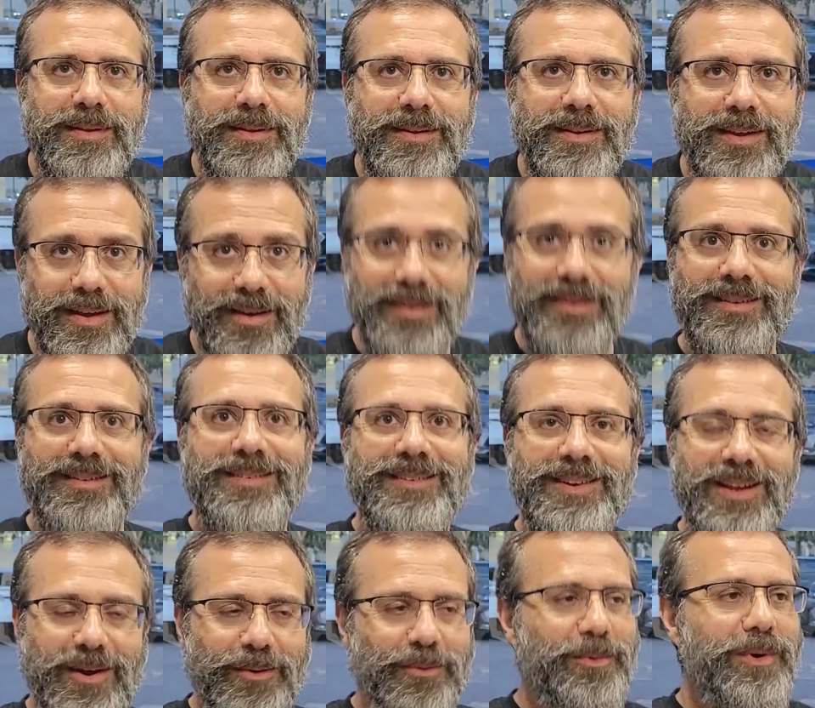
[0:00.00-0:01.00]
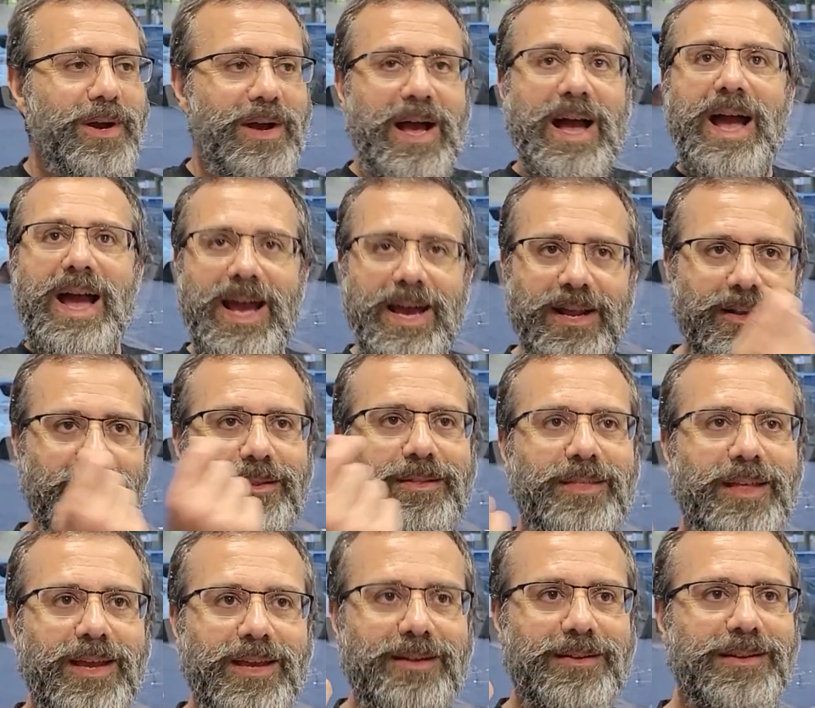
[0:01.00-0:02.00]
Yeah, I had a
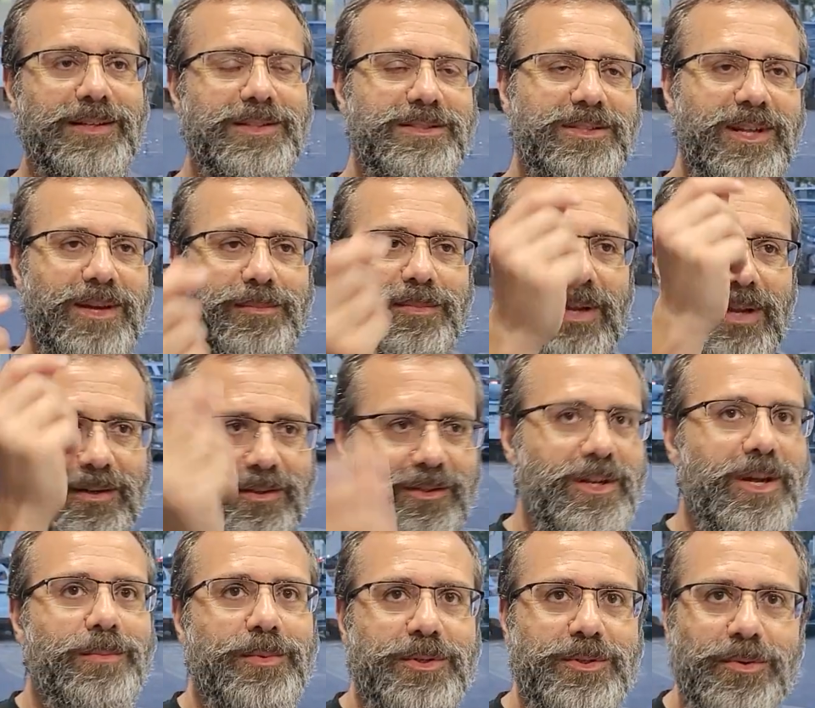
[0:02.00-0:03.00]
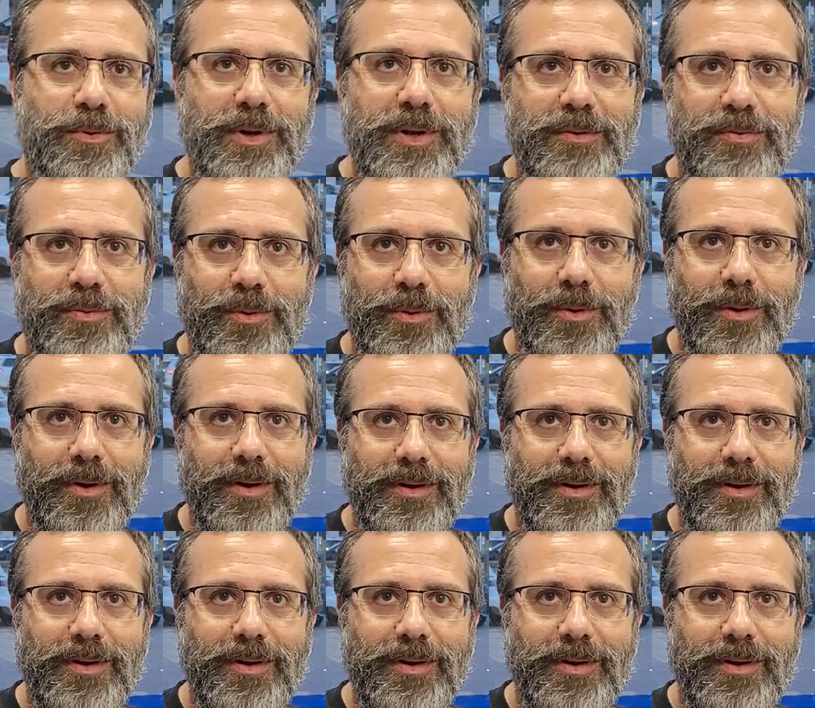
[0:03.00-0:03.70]
thing, a slip, number 24.